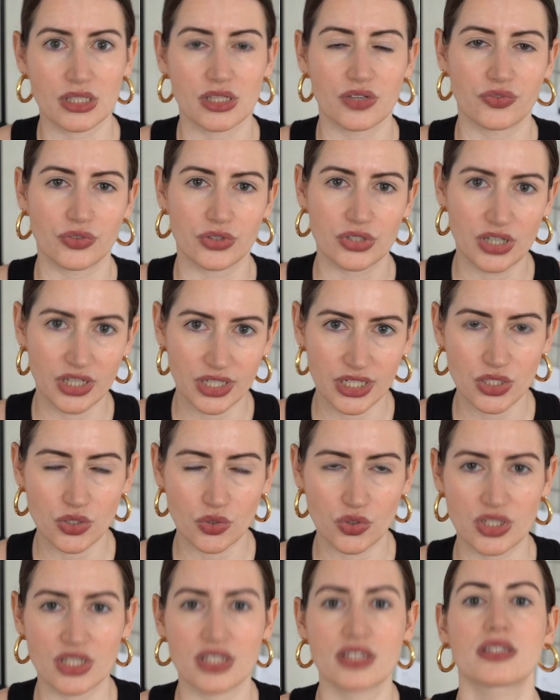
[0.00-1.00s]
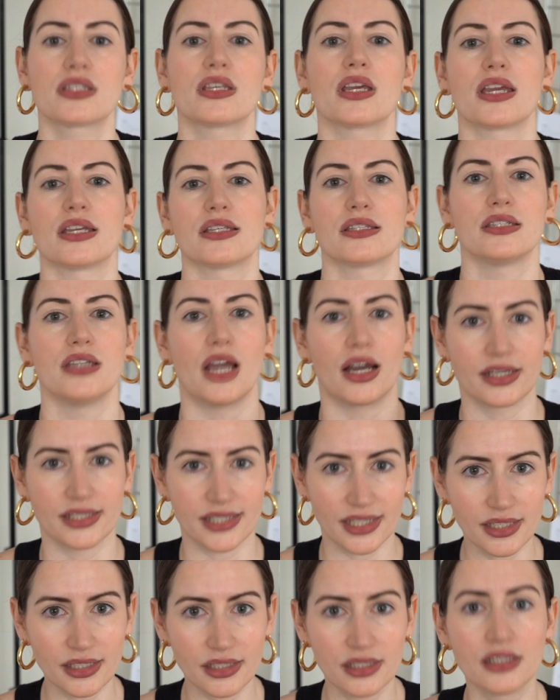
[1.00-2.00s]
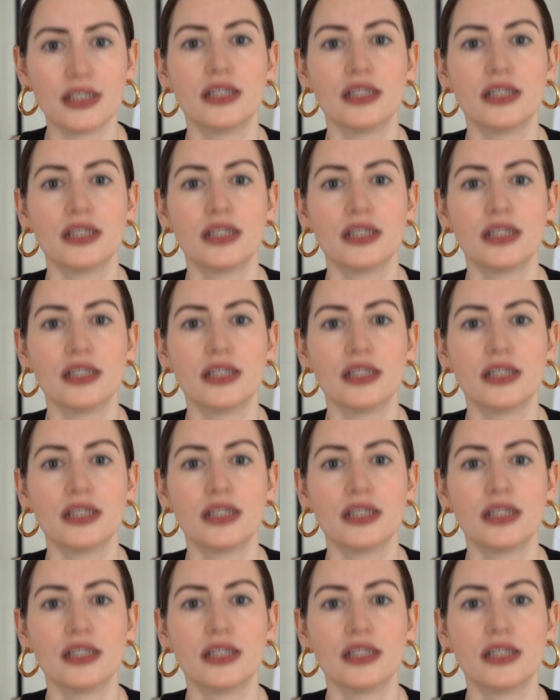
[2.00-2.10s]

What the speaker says: If your target audience is younger,